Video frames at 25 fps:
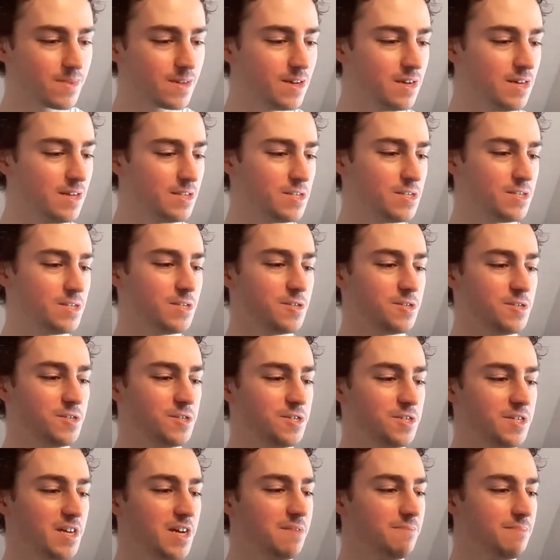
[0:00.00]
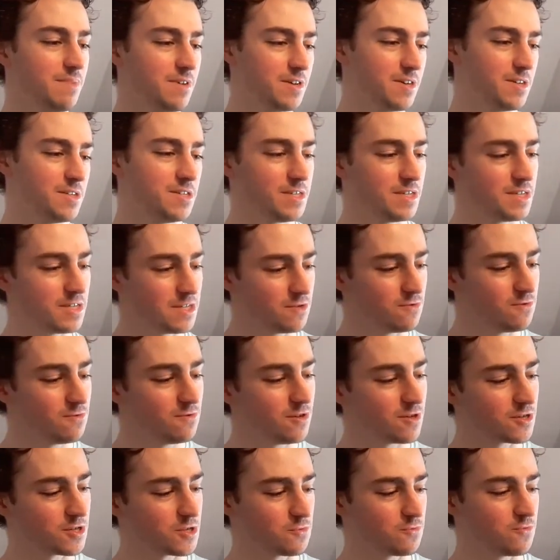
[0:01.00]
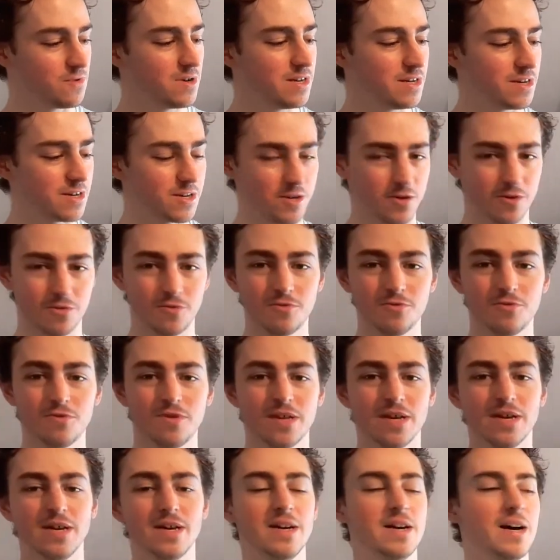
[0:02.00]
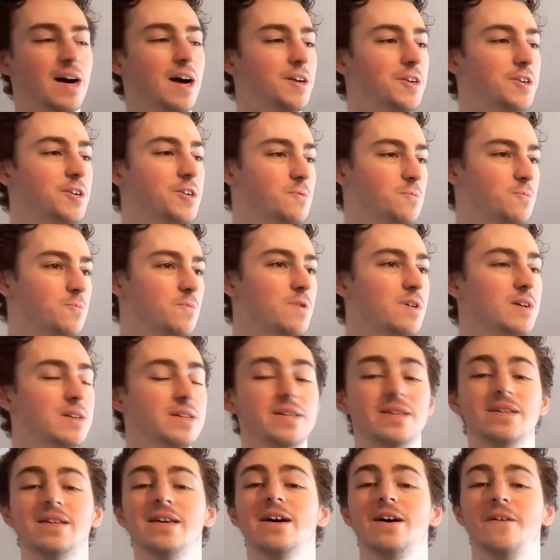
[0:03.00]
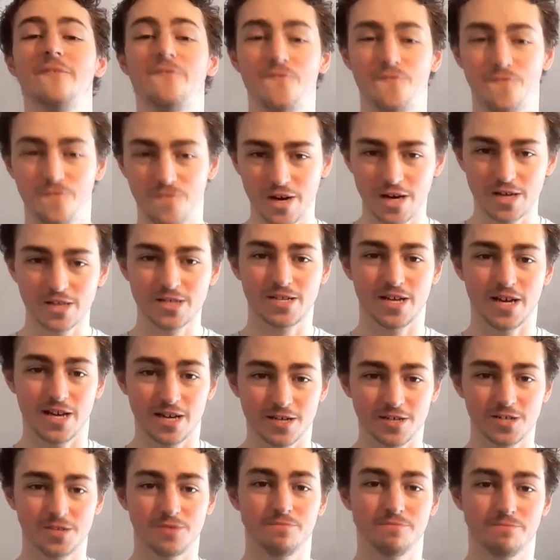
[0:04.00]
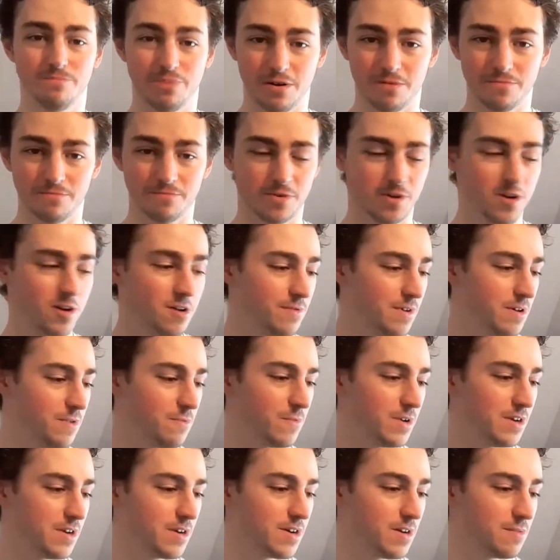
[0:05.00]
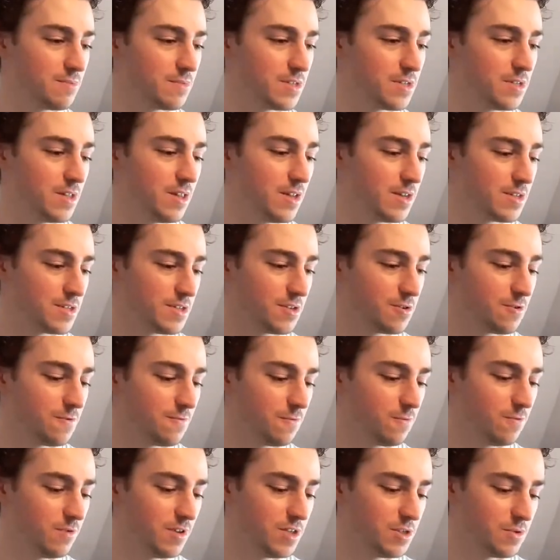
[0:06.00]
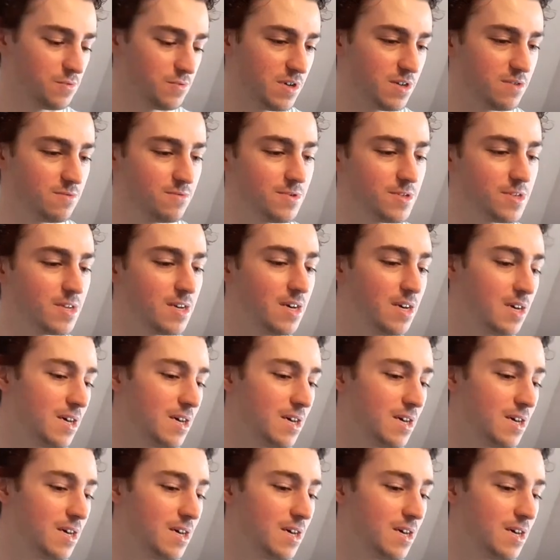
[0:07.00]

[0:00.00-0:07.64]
It's such a shame, because this all looks really cool and you could really get a fast action pump going when it comes to letting off all these rounds.